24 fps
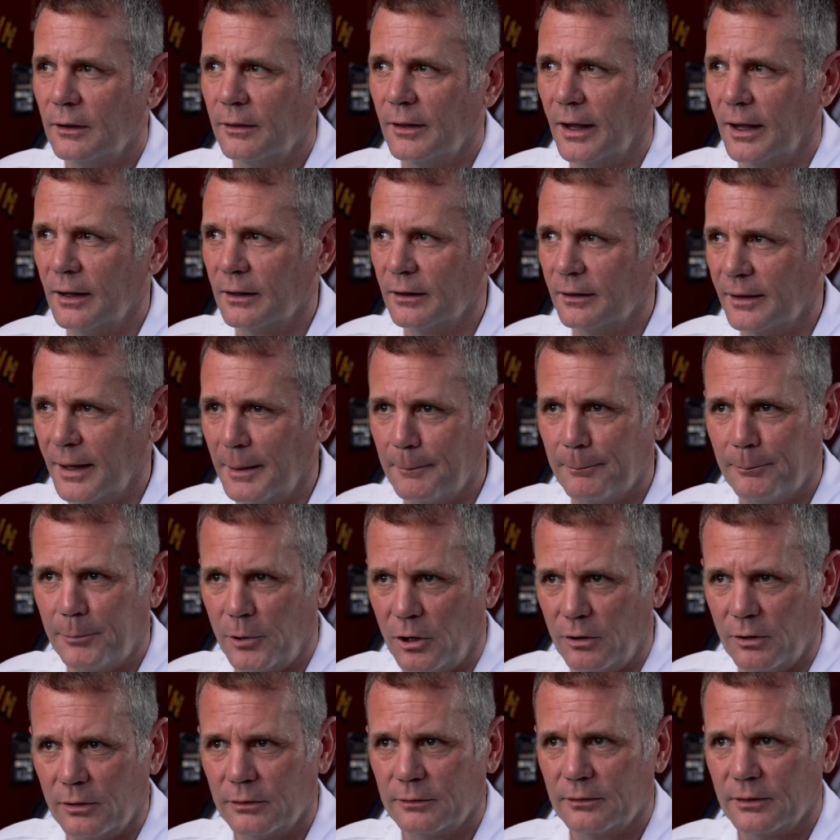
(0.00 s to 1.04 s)
that
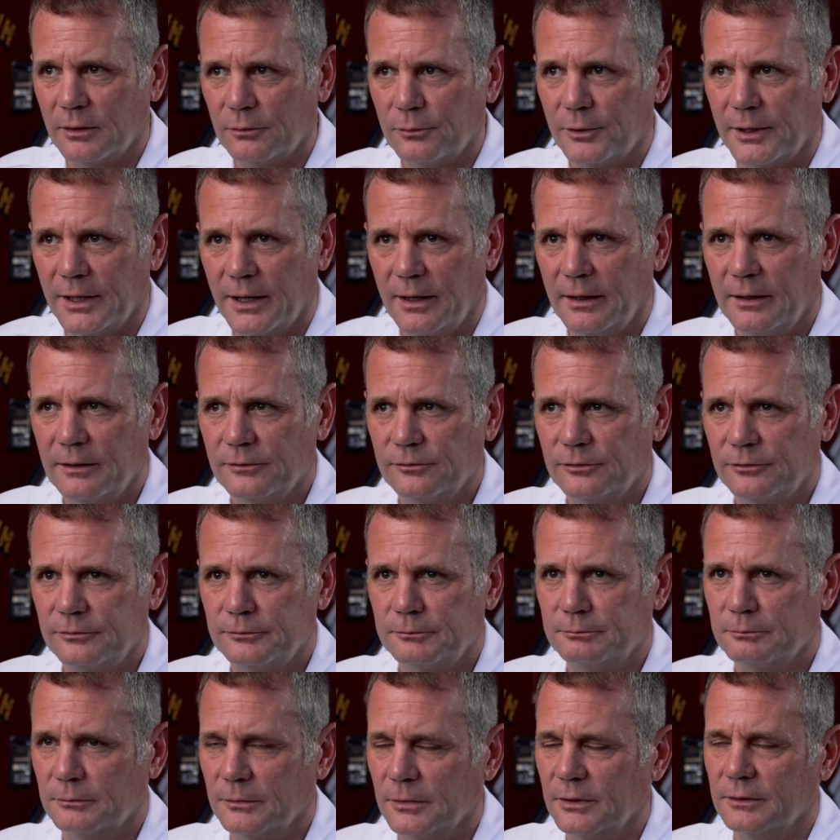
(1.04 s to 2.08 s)
bond that we have
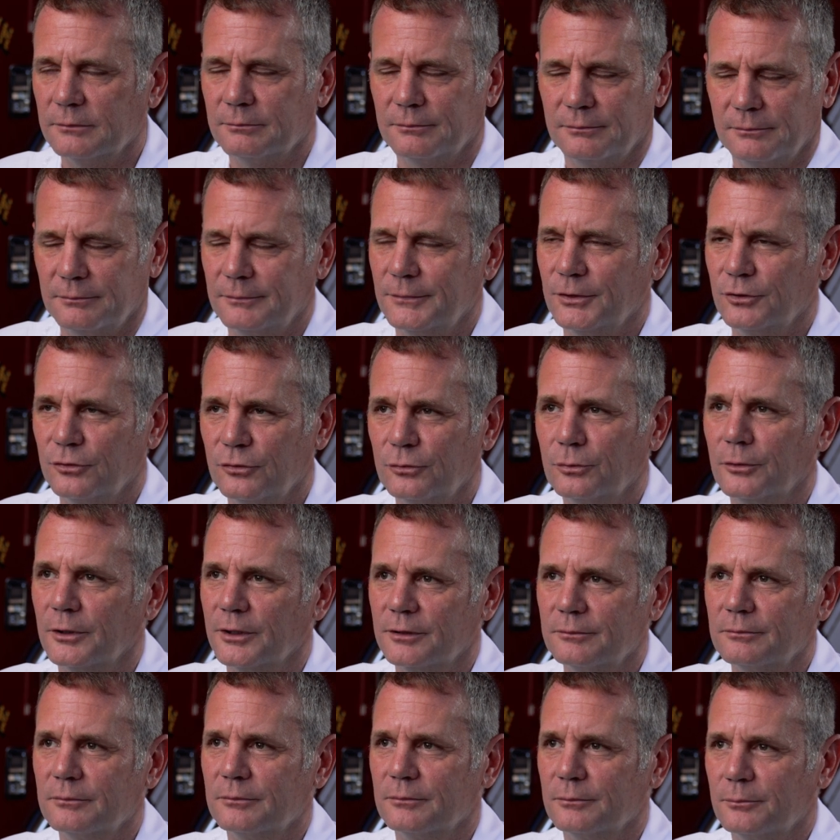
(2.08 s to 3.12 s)
is
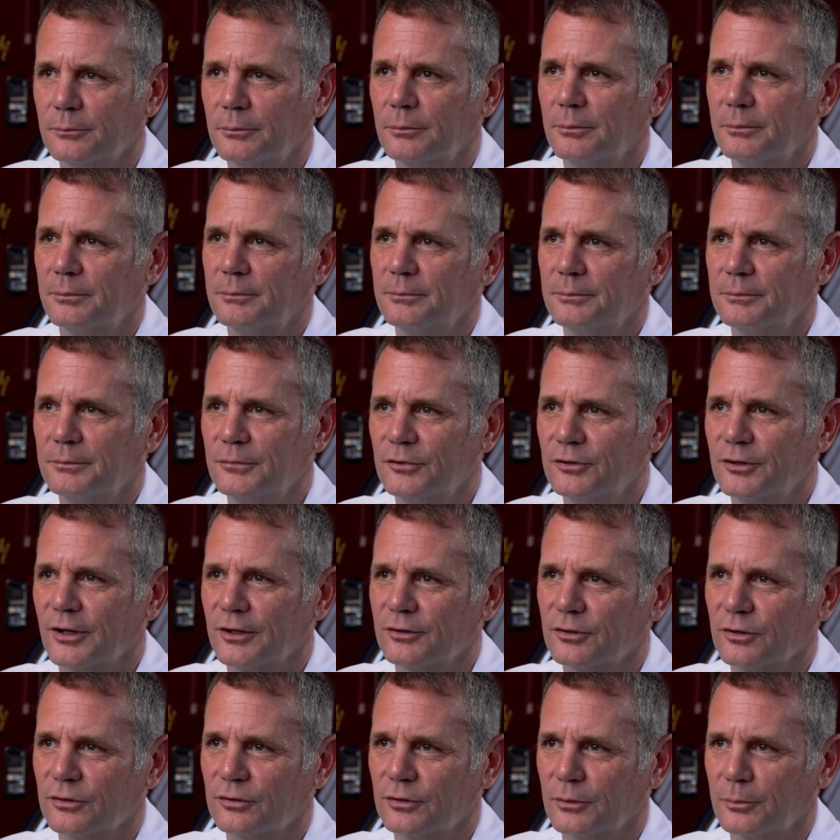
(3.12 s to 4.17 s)
what
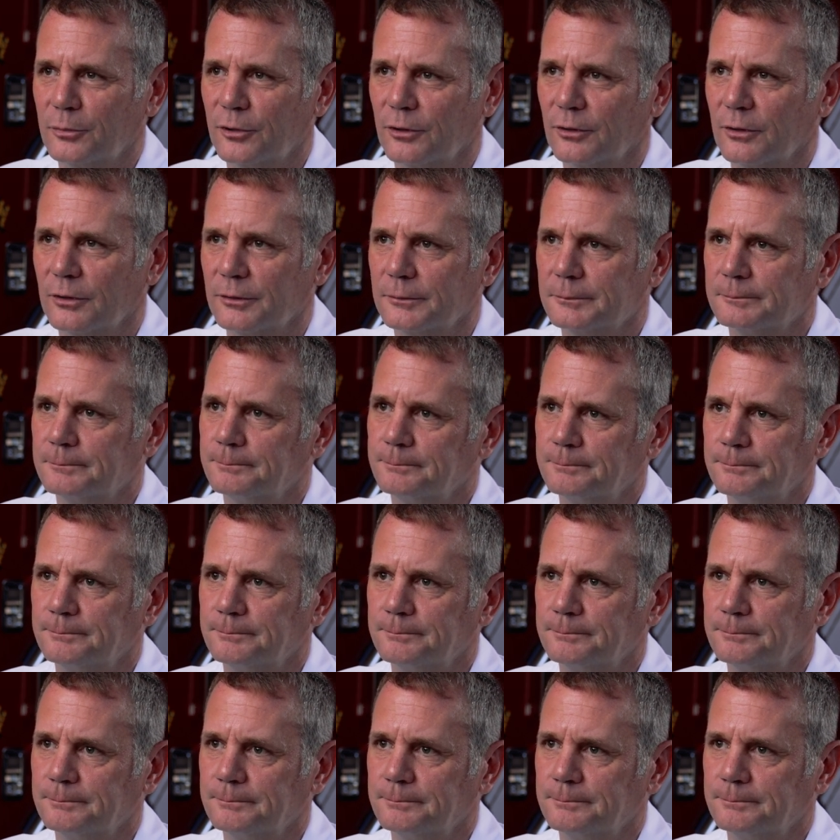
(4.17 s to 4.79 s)
sets us apart.